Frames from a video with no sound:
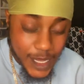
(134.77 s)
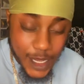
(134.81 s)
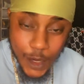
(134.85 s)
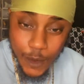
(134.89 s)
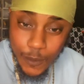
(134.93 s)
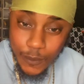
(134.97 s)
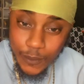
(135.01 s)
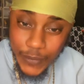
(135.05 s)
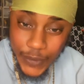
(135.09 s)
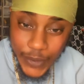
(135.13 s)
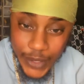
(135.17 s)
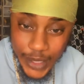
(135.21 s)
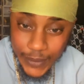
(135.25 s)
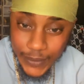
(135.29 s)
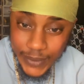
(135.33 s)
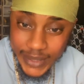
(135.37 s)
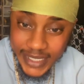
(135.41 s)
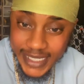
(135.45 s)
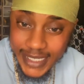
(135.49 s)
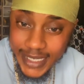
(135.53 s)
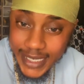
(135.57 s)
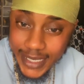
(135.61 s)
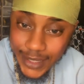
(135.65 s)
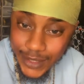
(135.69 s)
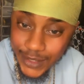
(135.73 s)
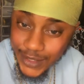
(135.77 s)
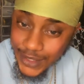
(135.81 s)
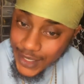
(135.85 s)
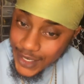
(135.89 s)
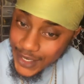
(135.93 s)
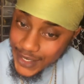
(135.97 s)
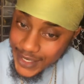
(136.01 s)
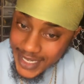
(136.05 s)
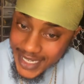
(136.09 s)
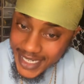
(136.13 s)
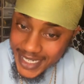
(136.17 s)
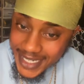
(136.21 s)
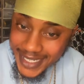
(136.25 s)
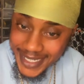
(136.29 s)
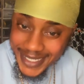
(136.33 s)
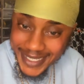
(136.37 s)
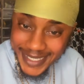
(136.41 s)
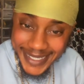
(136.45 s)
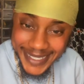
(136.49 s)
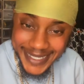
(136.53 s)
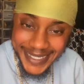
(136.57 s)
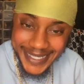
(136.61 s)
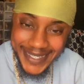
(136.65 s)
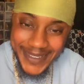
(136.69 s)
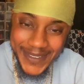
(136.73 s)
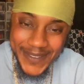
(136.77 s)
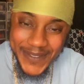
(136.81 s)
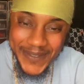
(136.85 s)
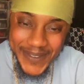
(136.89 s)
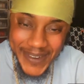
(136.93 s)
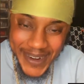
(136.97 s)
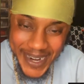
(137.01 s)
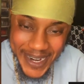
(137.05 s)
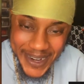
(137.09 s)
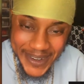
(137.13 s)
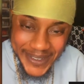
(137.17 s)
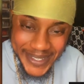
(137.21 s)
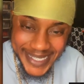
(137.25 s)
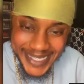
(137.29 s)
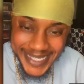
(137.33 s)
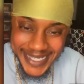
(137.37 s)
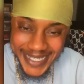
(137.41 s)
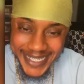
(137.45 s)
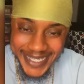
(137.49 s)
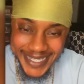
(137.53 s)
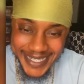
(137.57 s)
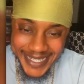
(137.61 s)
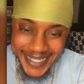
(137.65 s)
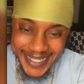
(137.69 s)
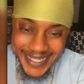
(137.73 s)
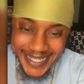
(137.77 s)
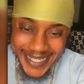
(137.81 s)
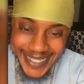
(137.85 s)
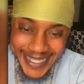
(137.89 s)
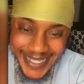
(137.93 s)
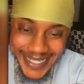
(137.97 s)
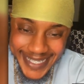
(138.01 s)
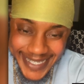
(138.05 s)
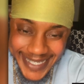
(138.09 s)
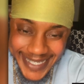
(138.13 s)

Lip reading: boy, was it a journey. Boy, was it a journey.